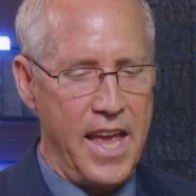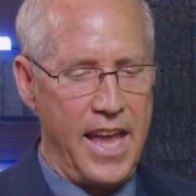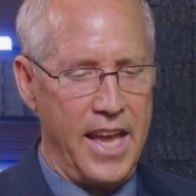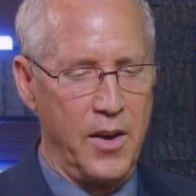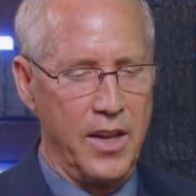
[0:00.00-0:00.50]

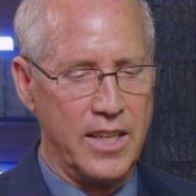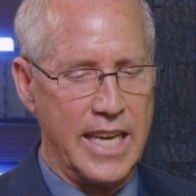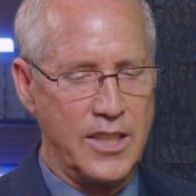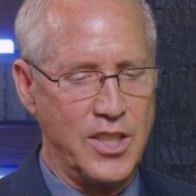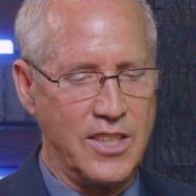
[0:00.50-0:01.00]
And
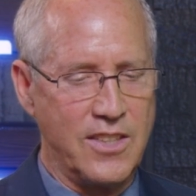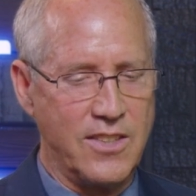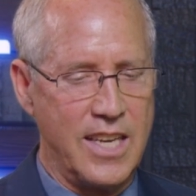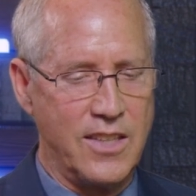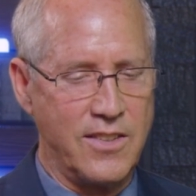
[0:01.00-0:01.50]
like
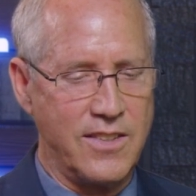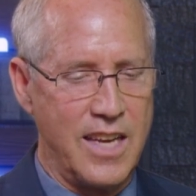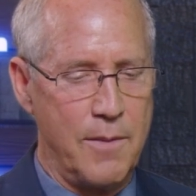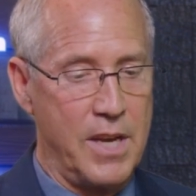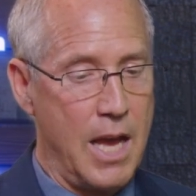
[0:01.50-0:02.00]
Jesus says,
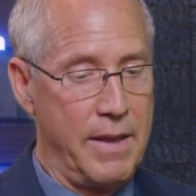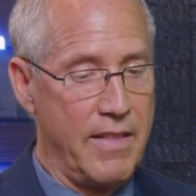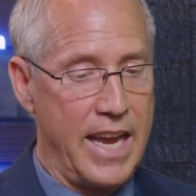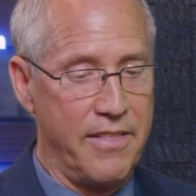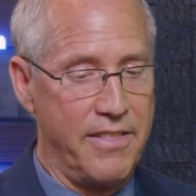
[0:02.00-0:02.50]
I'm coming
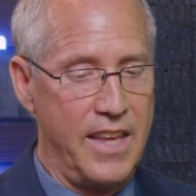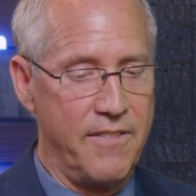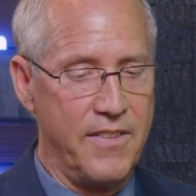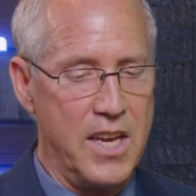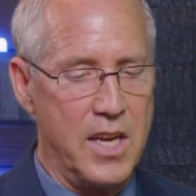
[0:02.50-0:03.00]
like a
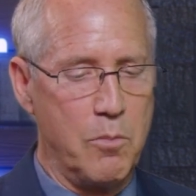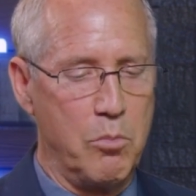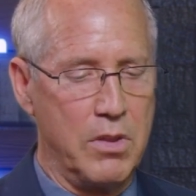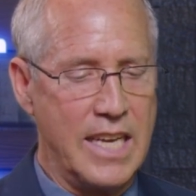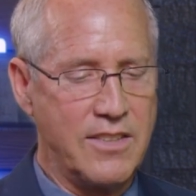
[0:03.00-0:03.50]
thief.
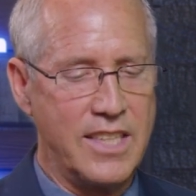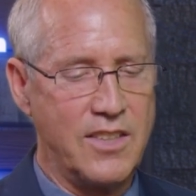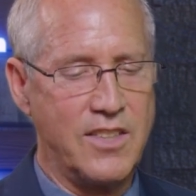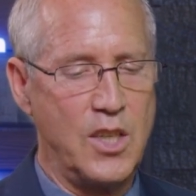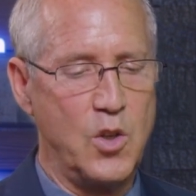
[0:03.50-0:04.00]
Blessed
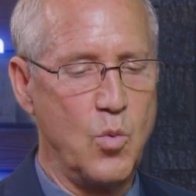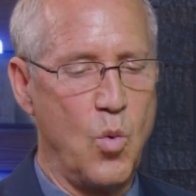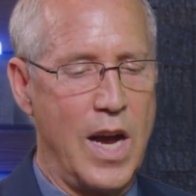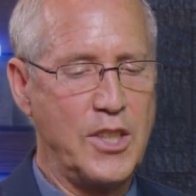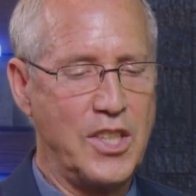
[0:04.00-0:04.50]
is he who
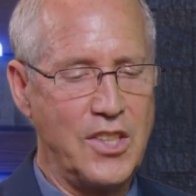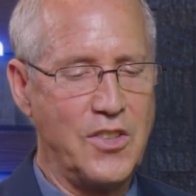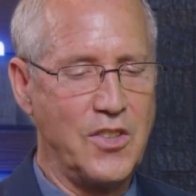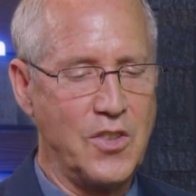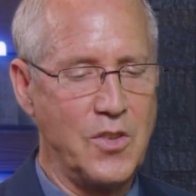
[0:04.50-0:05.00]

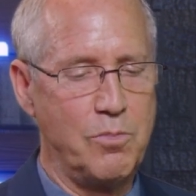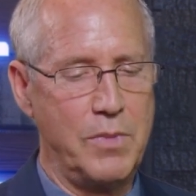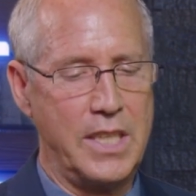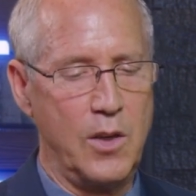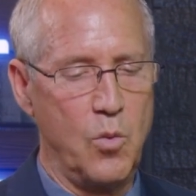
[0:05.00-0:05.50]
watches,
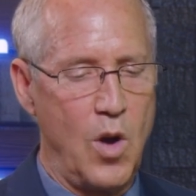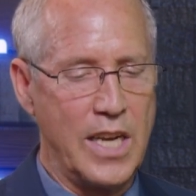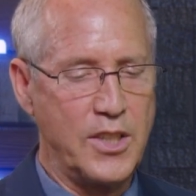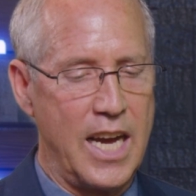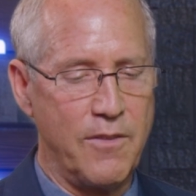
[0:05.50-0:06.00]
meaning
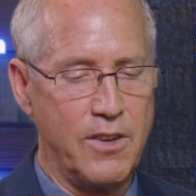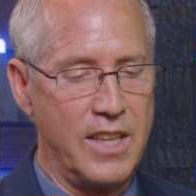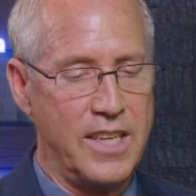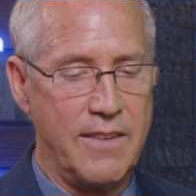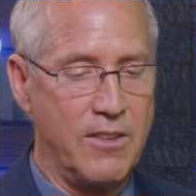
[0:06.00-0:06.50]
watch out for
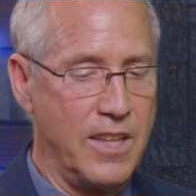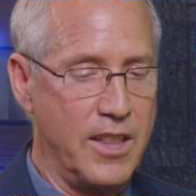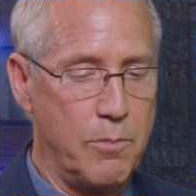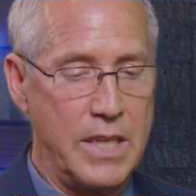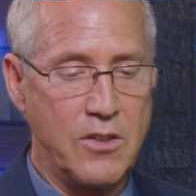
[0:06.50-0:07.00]
the devil
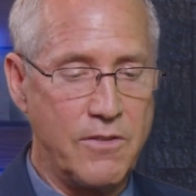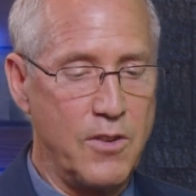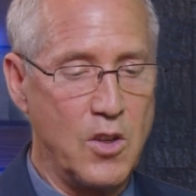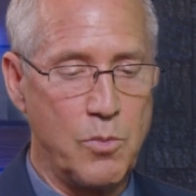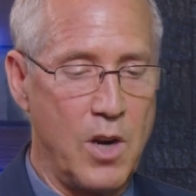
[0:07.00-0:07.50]
and the beast, the
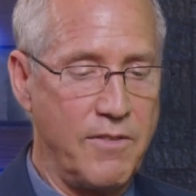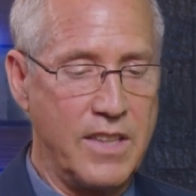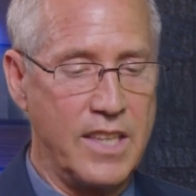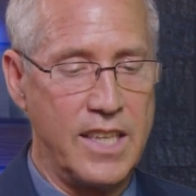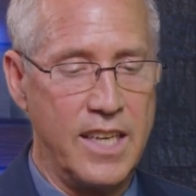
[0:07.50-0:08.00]
false
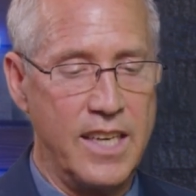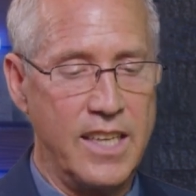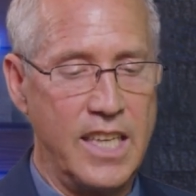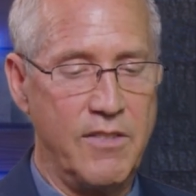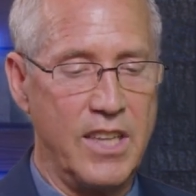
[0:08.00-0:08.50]
prophet, the
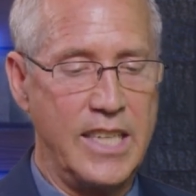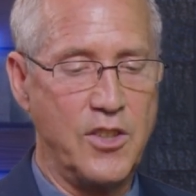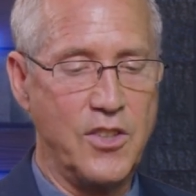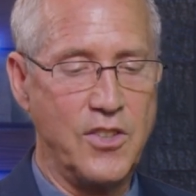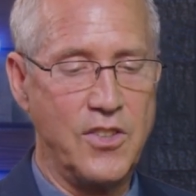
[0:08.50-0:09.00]
evil
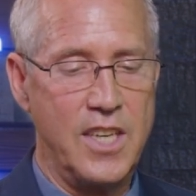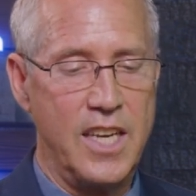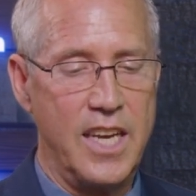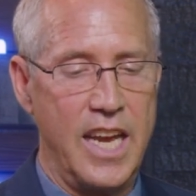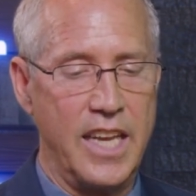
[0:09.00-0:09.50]
angels,
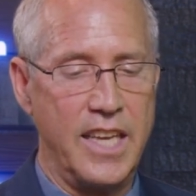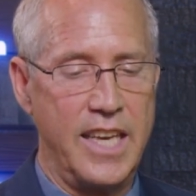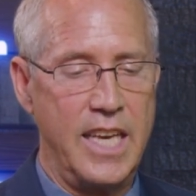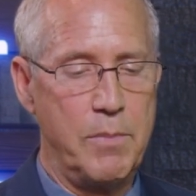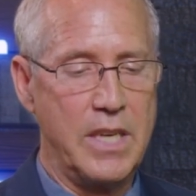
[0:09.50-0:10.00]
and
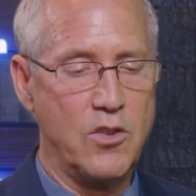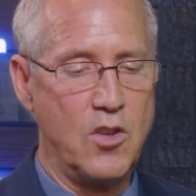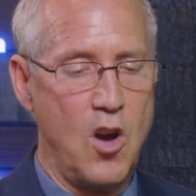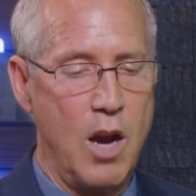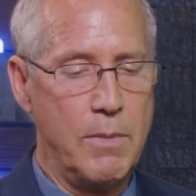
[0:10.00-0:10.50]
keep his
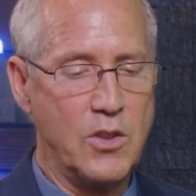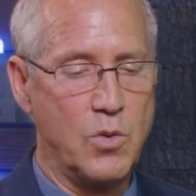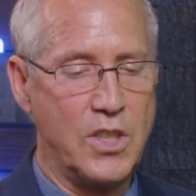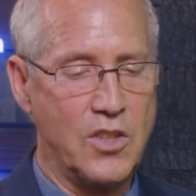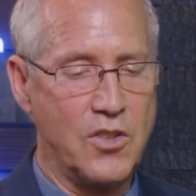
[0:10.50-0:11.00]

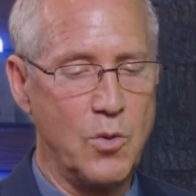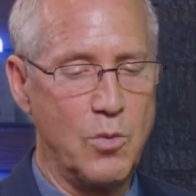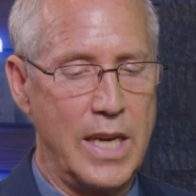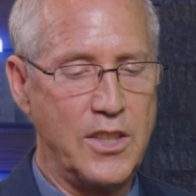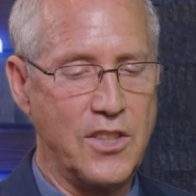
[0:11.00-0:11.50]
garments, which is the
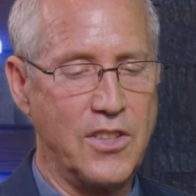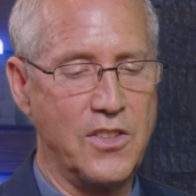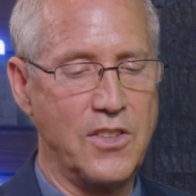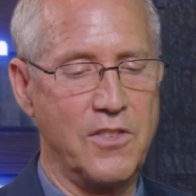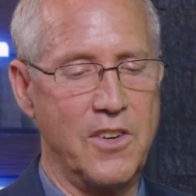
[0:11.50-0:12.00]

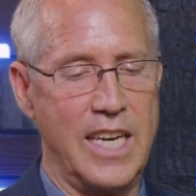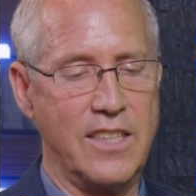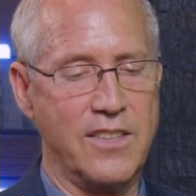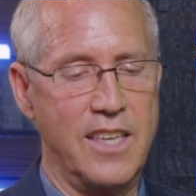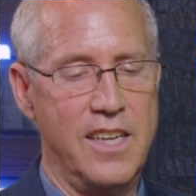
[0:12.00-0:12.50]
righteousness of
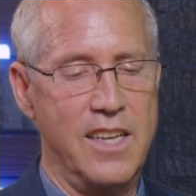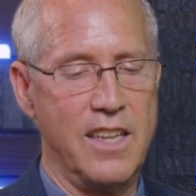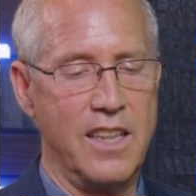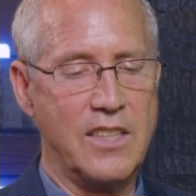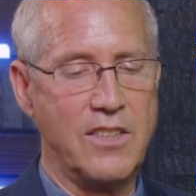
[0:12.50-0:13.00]
Christ,
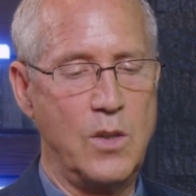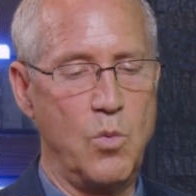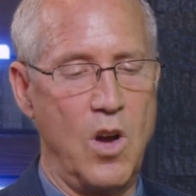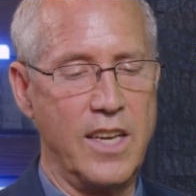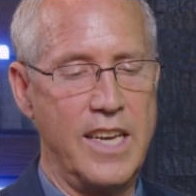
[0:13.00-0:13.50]
lest he
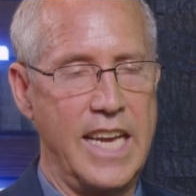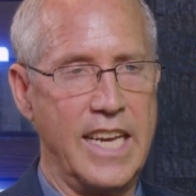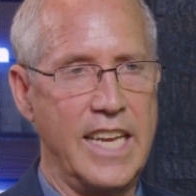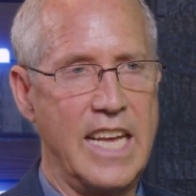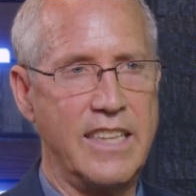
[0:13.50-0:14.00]
walk
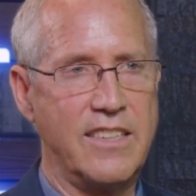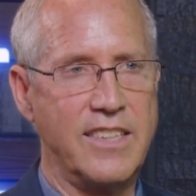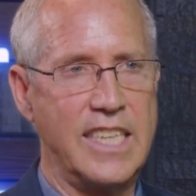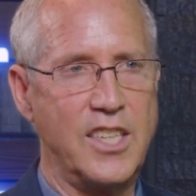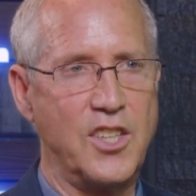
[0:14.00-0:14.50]
naked and they
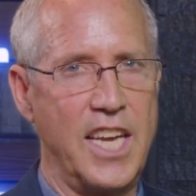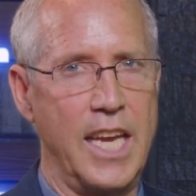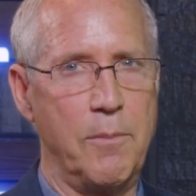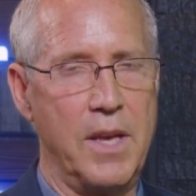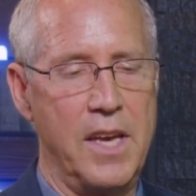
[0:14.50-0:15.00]
see his
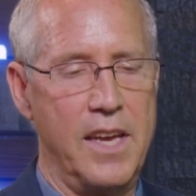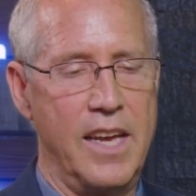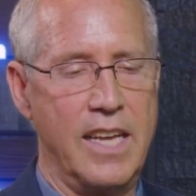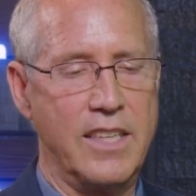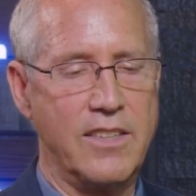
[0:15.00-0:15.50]
shame.
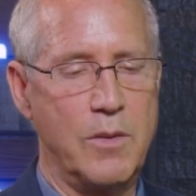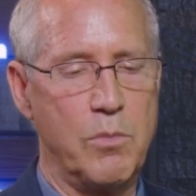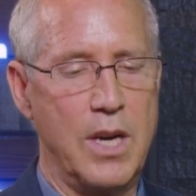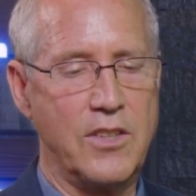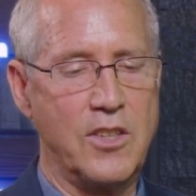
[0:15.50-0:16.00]
And this
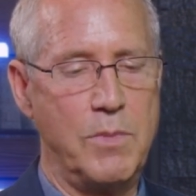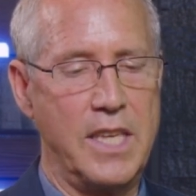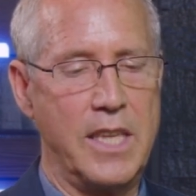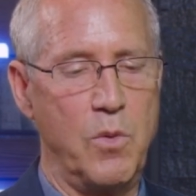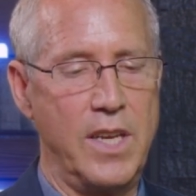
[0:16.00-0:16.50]
impresses
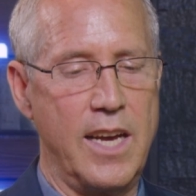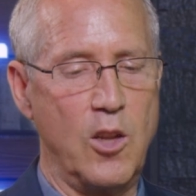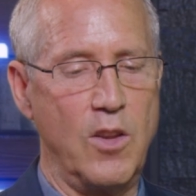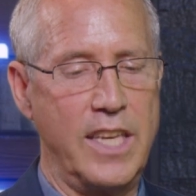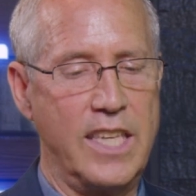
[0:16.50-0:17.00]
me that we
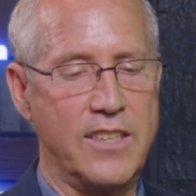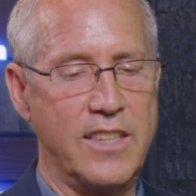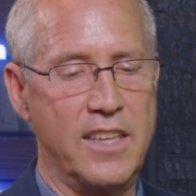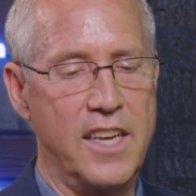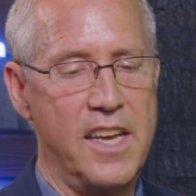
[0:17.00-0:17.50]
not only need
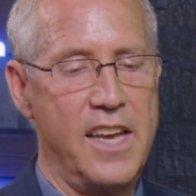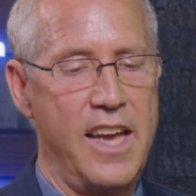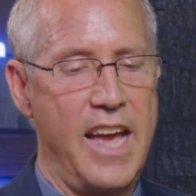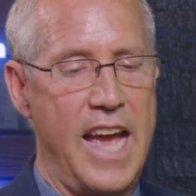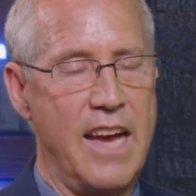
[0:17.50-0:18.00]
to
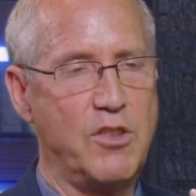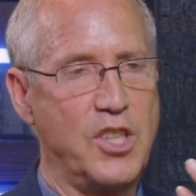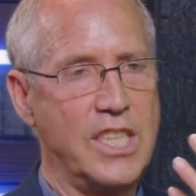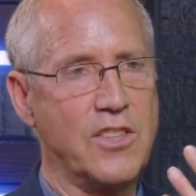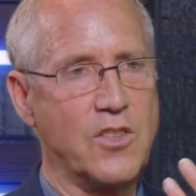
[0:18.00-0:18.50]
have
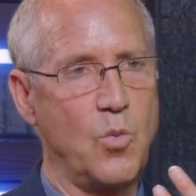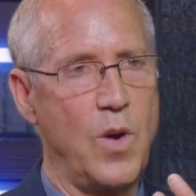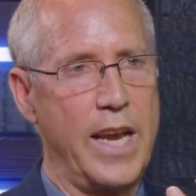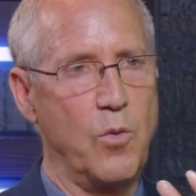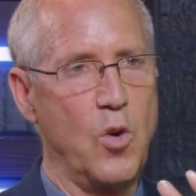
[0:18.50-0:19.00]
Jesus'
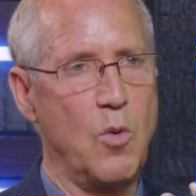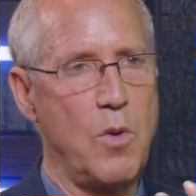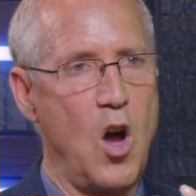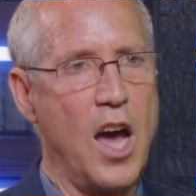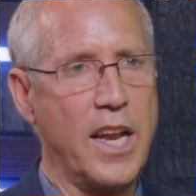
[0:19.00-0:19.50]
white
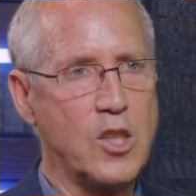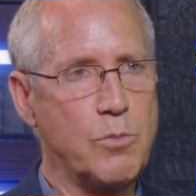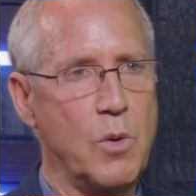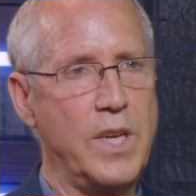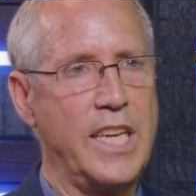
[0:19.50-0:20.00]
robe on us,
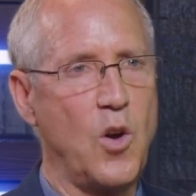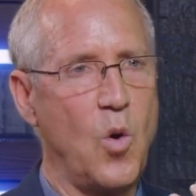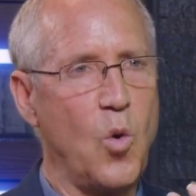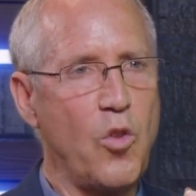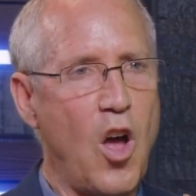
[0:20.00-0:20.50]
but we need to
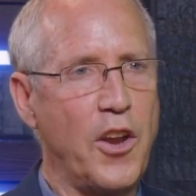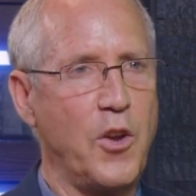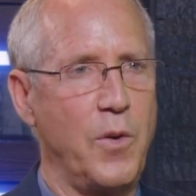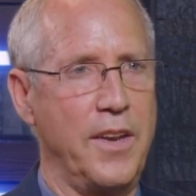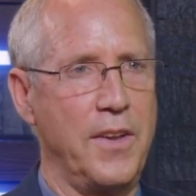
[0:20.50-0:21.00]
hold on
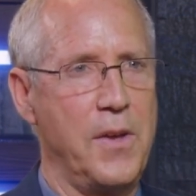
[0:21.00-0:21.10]
to it.